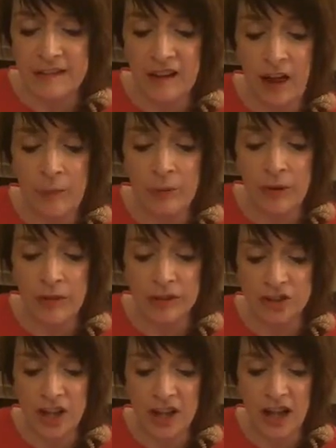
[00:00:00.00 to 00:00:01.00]
to her brother
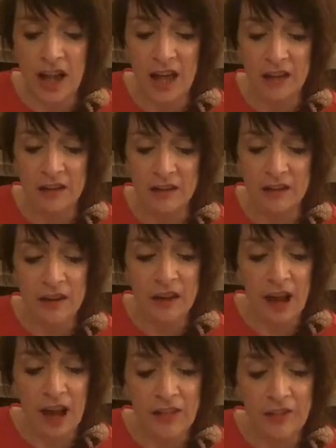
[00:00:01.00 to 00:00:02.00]
Shah Khan
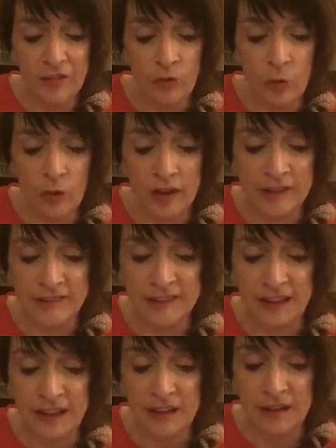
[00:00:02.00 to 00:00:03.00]
and the four
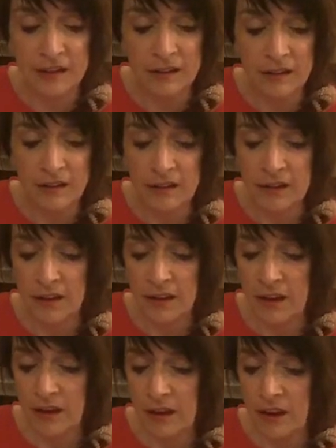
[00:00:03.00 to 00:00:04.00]
Qazi,
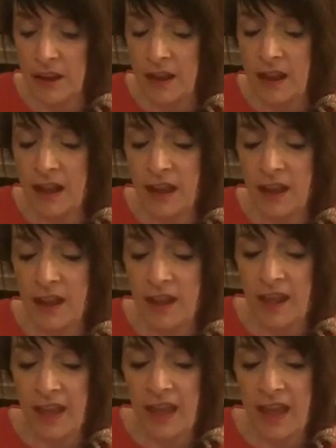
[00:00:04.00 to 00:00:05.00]
Here
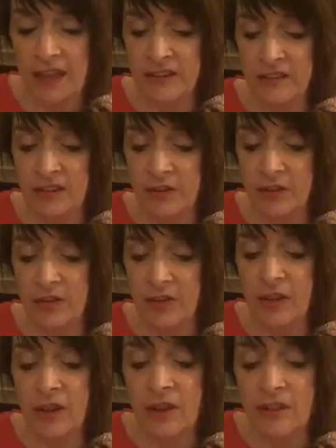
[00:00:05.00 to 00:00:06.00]
endeth
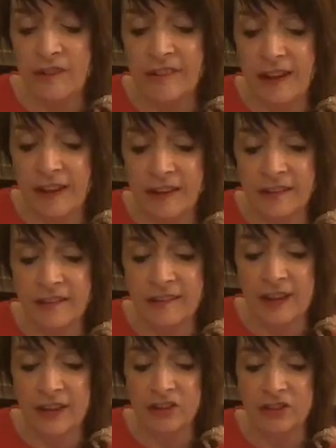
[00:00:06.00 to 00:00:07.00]
the second
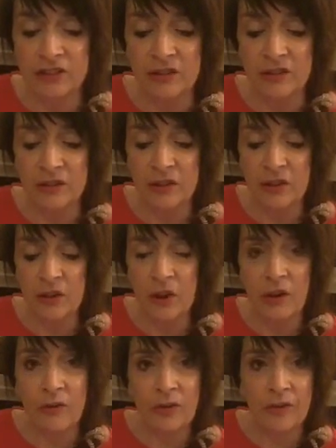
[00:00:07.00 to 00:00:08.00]
section
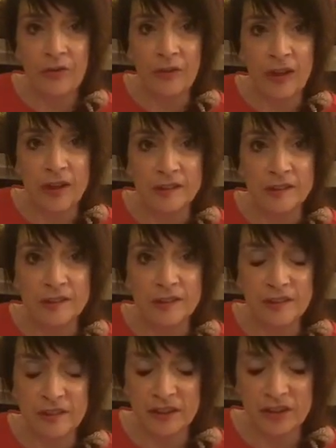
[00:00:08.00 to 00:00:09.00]
of the first
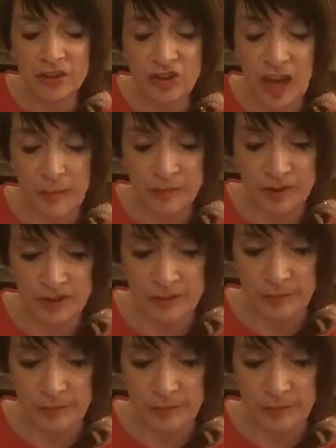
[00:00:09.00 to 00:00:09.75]
chapter.